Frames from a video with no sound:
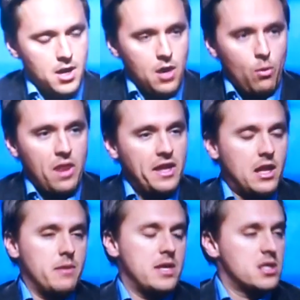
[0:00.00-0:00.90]
Well, I think
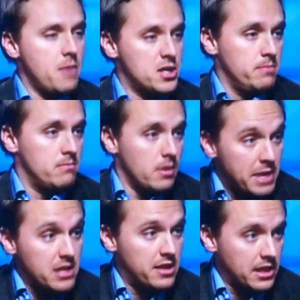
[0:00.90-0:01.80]
the most
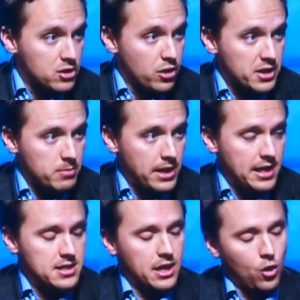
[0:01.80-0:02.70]
immediate thing that strikes me is
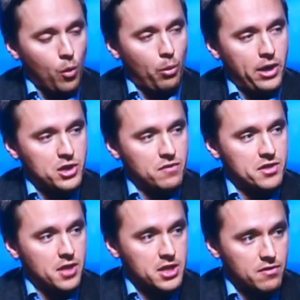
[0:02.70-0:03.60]
the incorporation of the
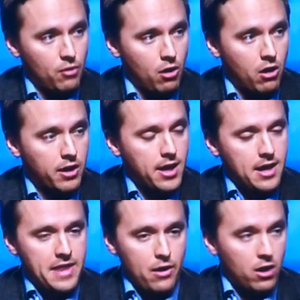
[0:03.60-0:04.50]
Sons of Iraq.
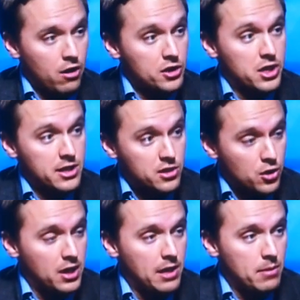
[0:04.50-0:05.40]
They're a largely
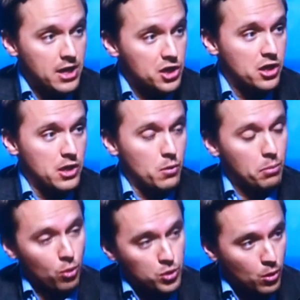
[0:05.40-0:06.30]
Sunni militia that were
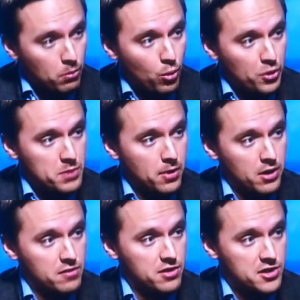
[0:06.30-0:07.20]
brought on board as part
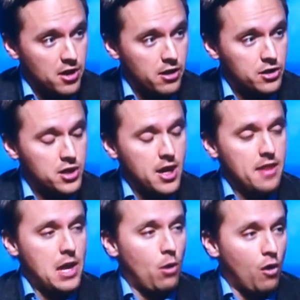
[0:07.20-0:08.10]
of the surge. They
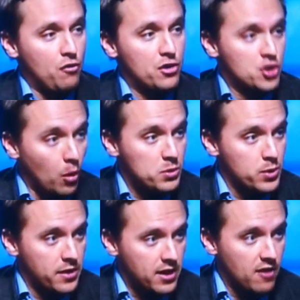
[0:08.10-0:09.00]
were offered jobs within
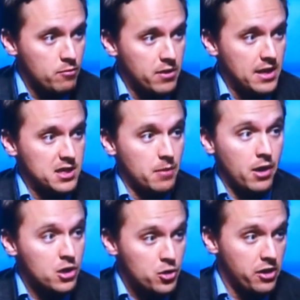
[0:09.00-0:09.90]
the government. There's some
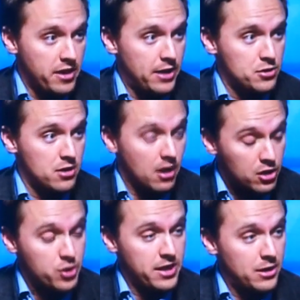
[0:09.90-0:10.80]

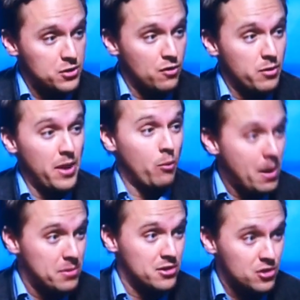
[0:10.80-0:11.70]
100,000 of them. They're
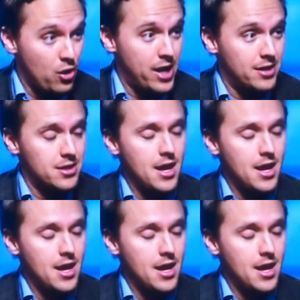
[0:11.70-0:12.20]
weapons trained.